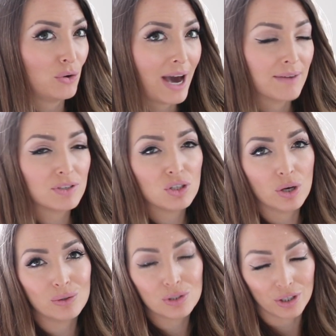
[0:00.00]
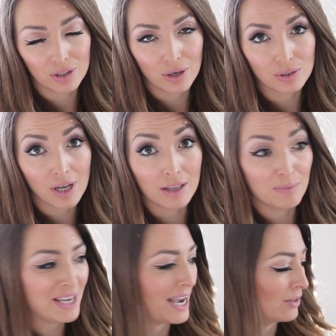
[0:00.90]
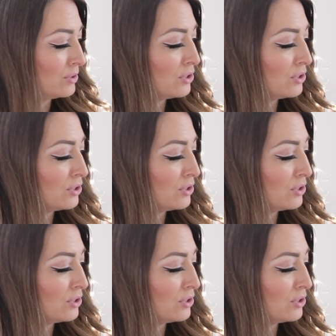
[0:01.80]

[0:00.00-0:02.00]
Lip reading: you have to know certain notes on the piano.